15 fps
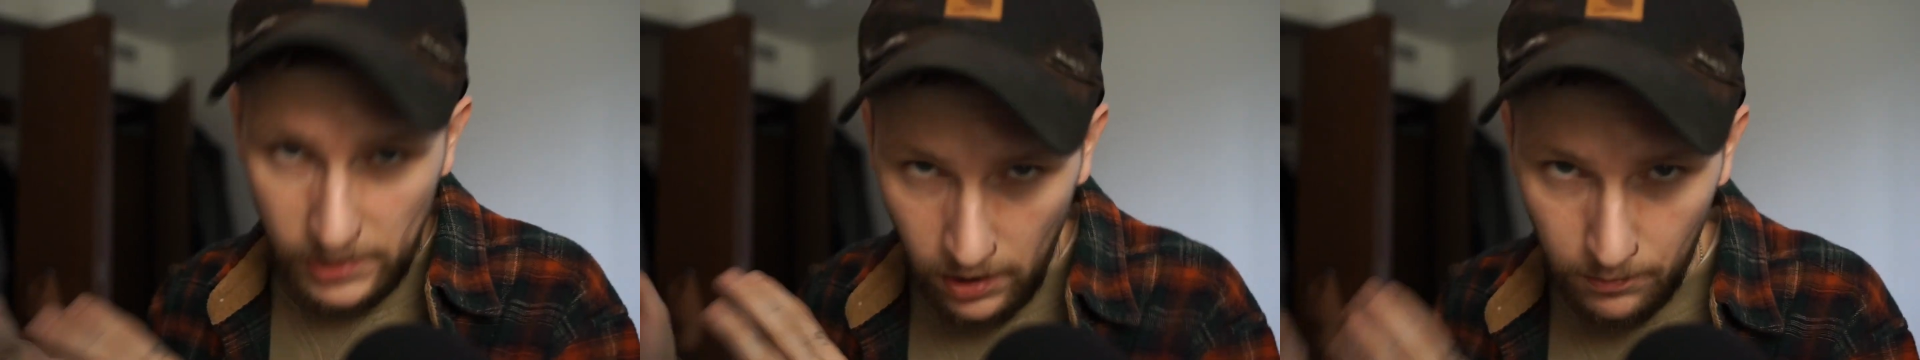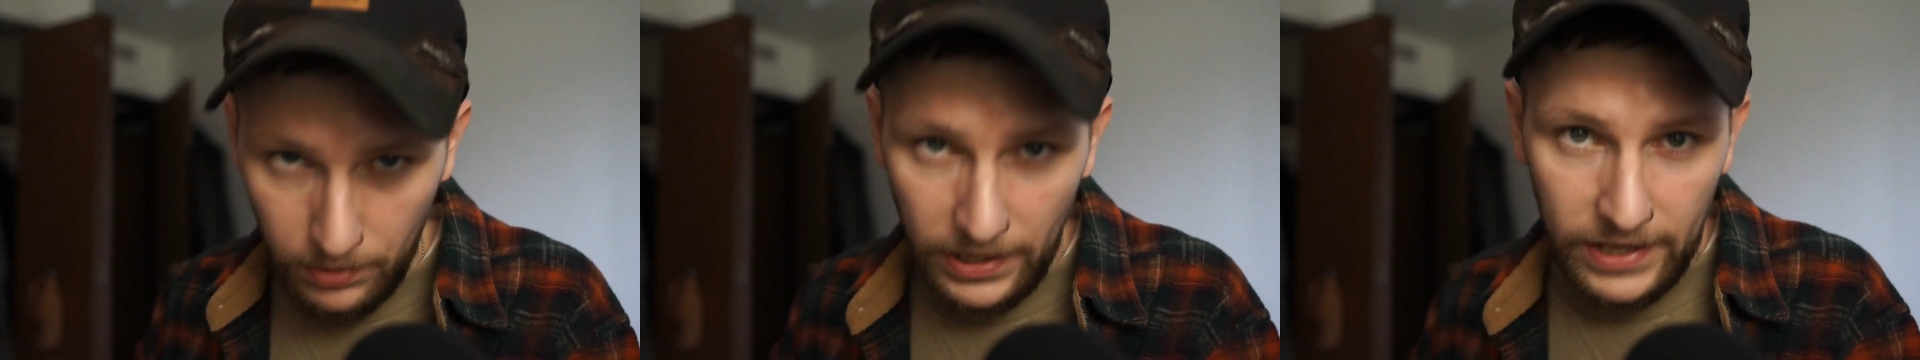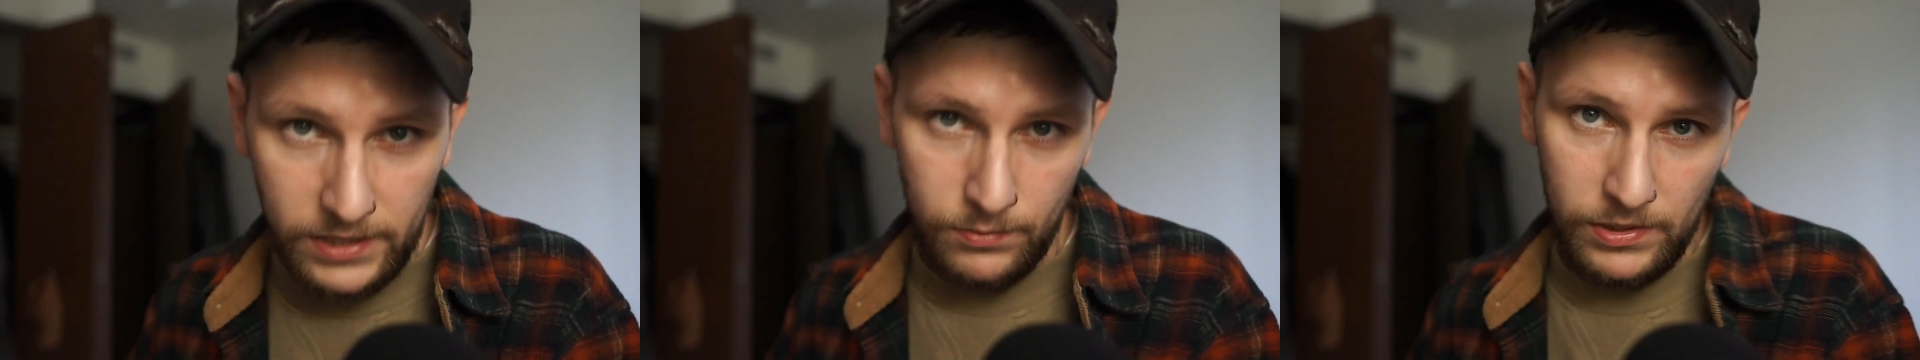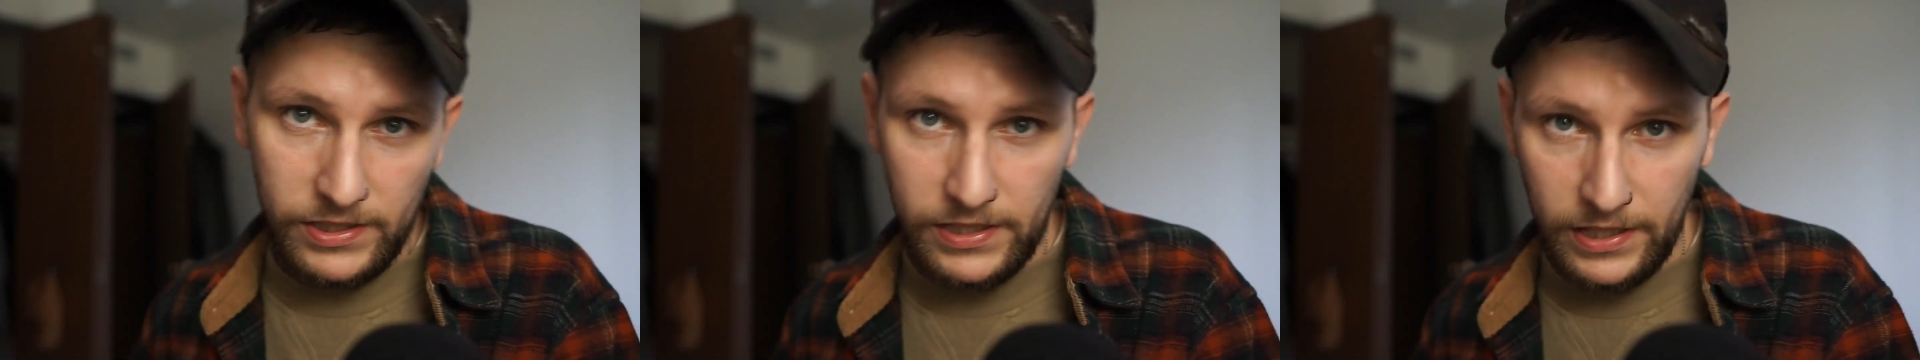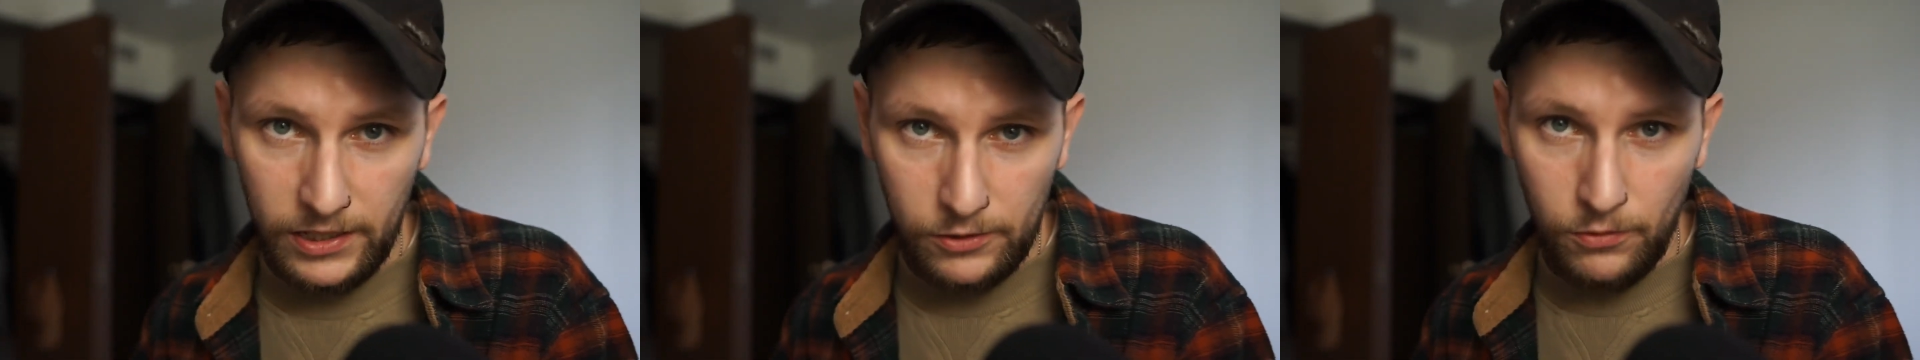on Plasma
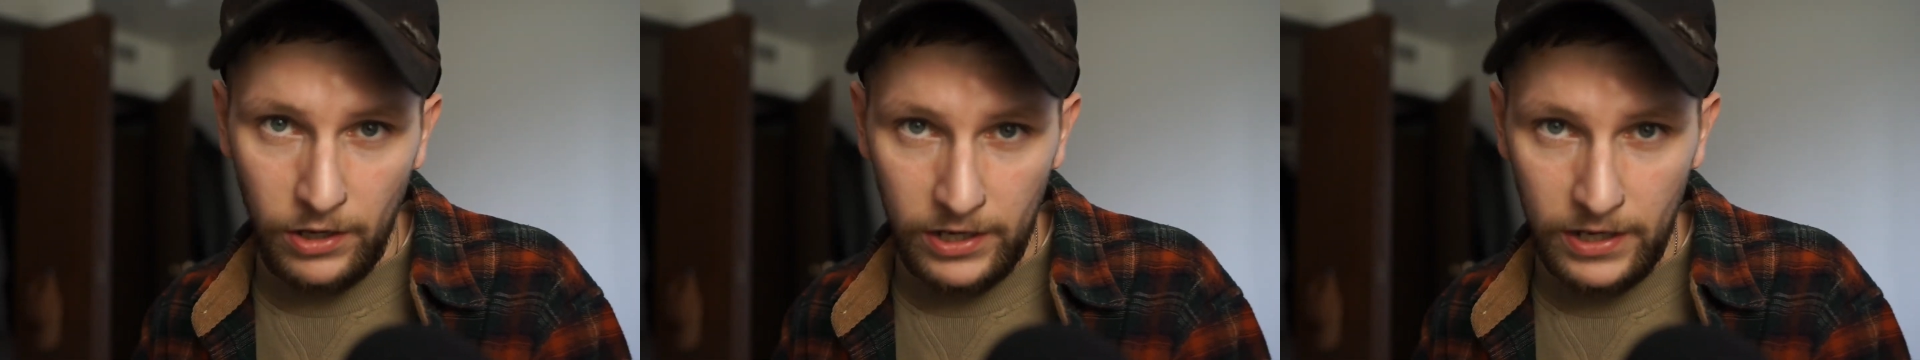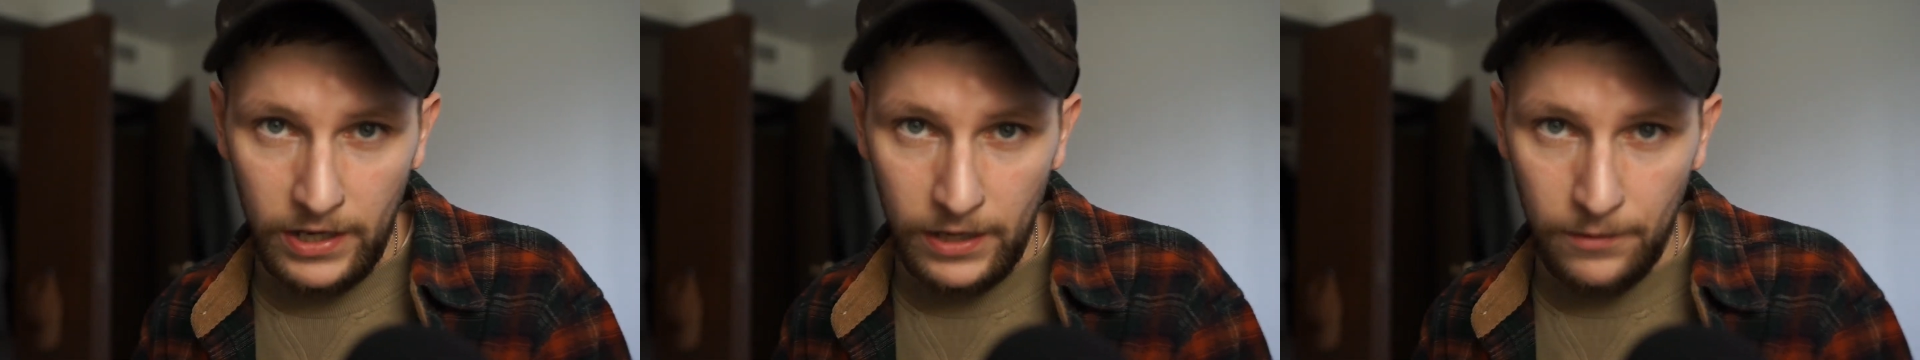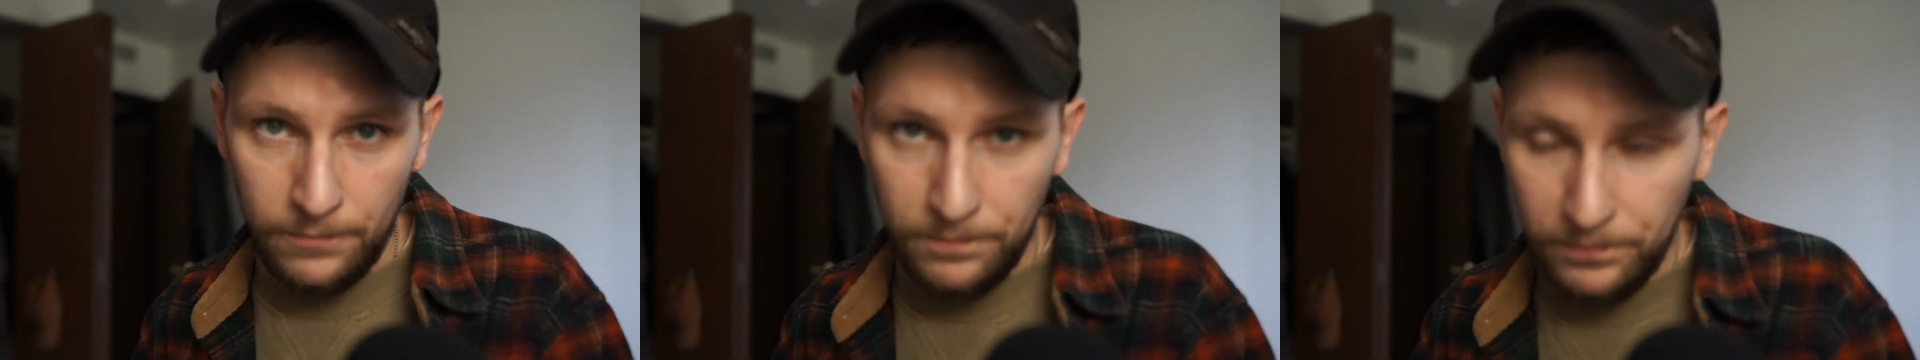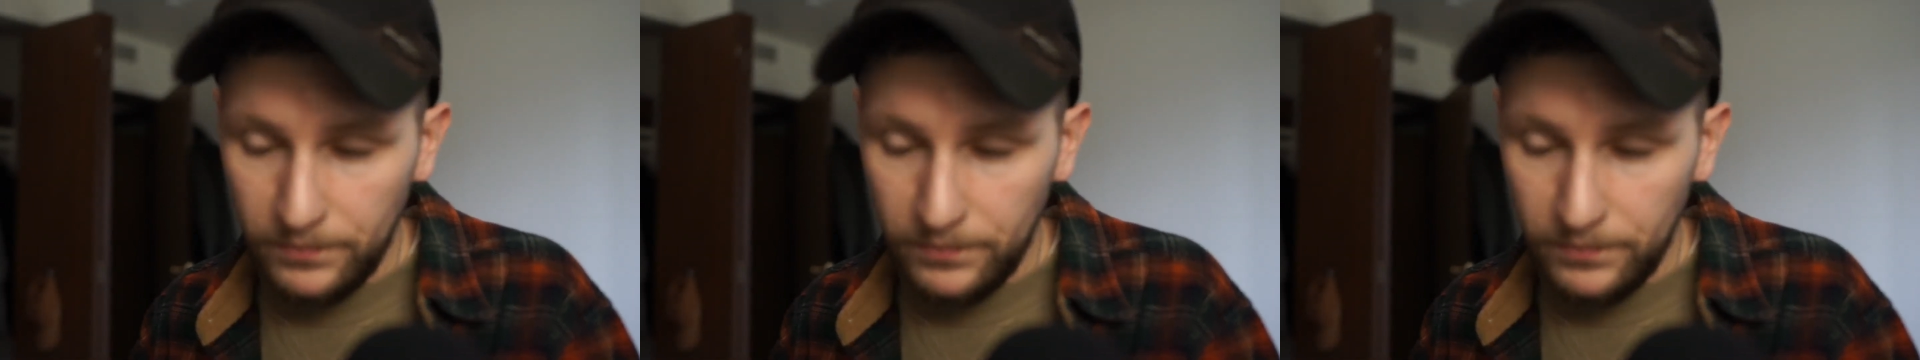6 right now.